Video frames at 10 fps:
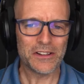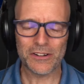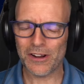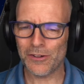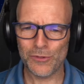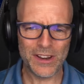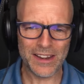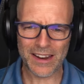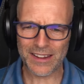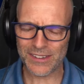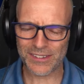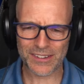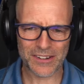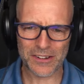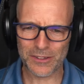Really nice
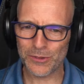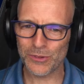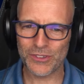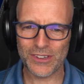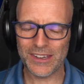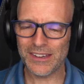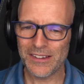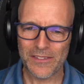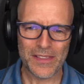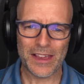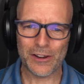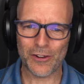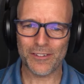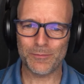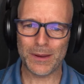to see a
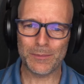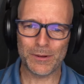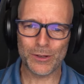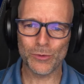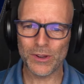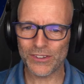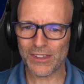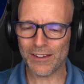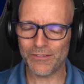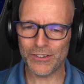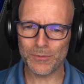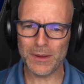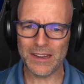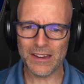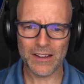lot of people doing stuff with
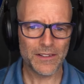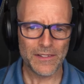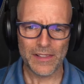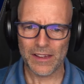media.